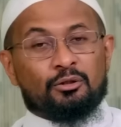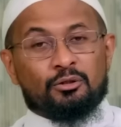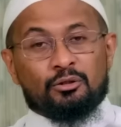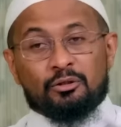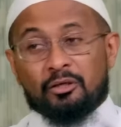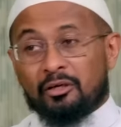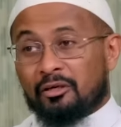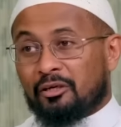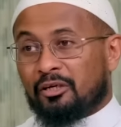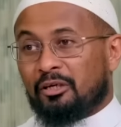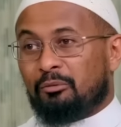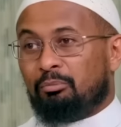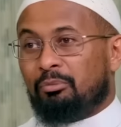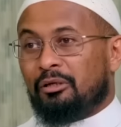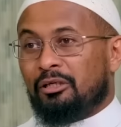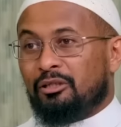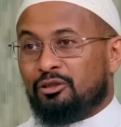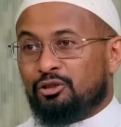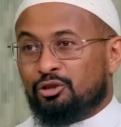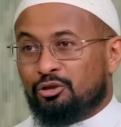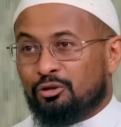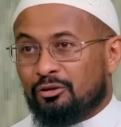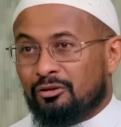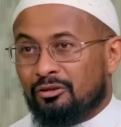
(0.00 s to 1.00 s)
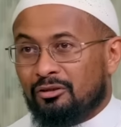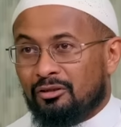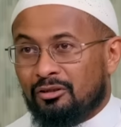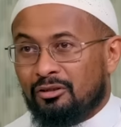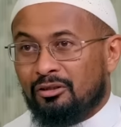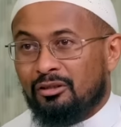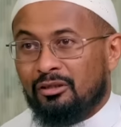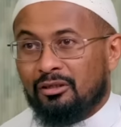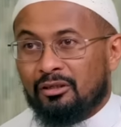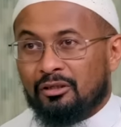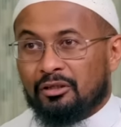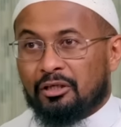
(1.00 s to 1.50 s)
there could be
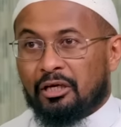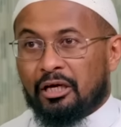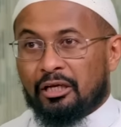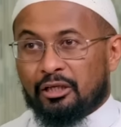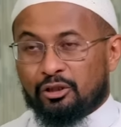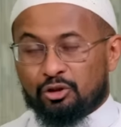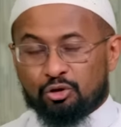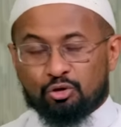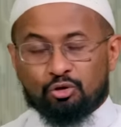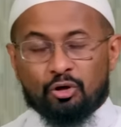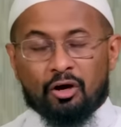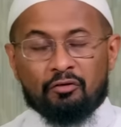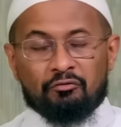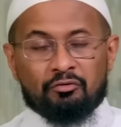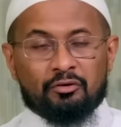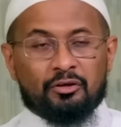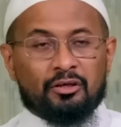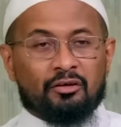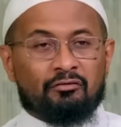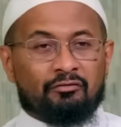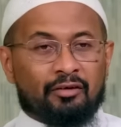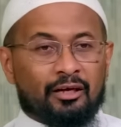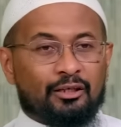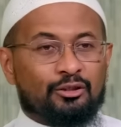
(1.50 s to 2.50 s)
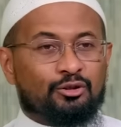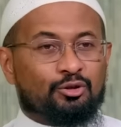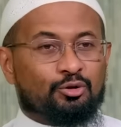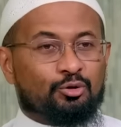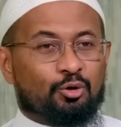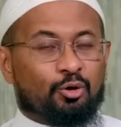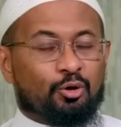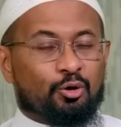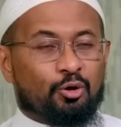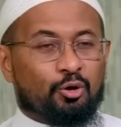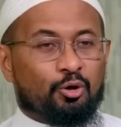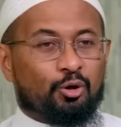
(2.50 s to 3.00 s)
certain catastrophic events
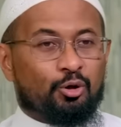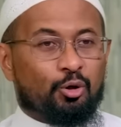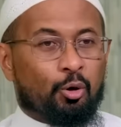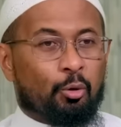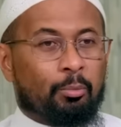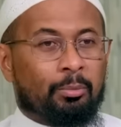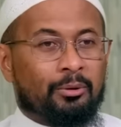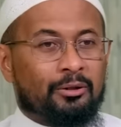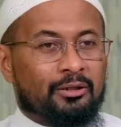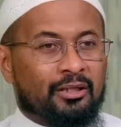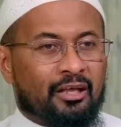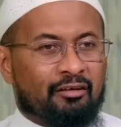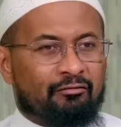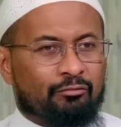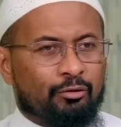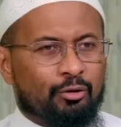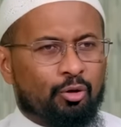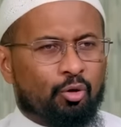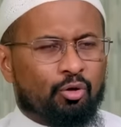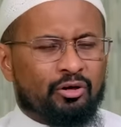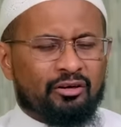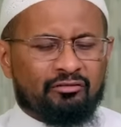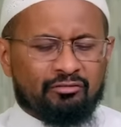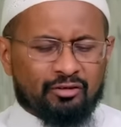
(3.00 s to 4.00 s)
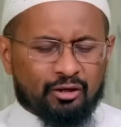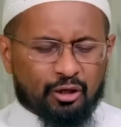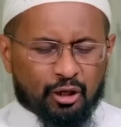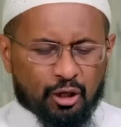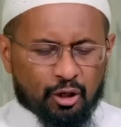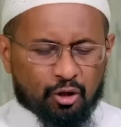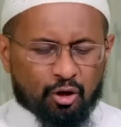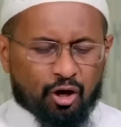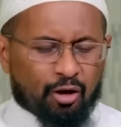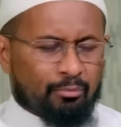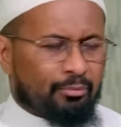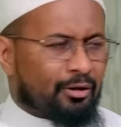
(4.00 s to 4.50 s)
on a global level or even
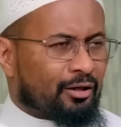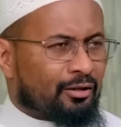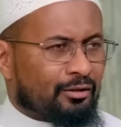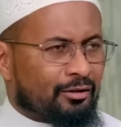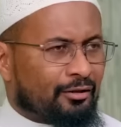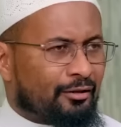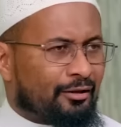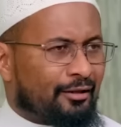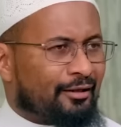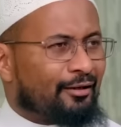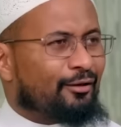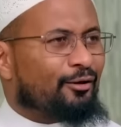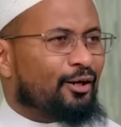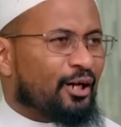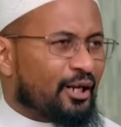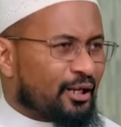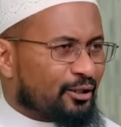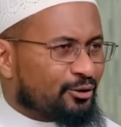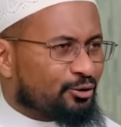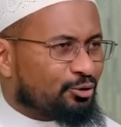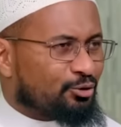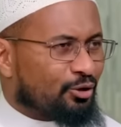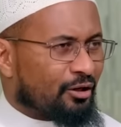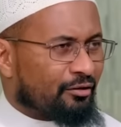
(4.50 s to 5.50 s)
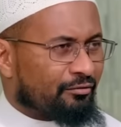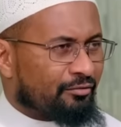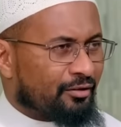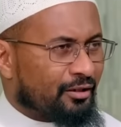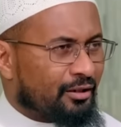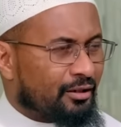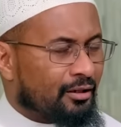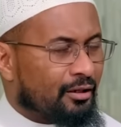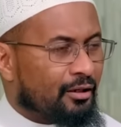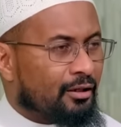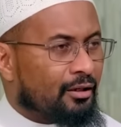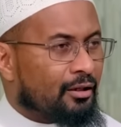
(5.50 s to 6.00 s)
economically catastrophic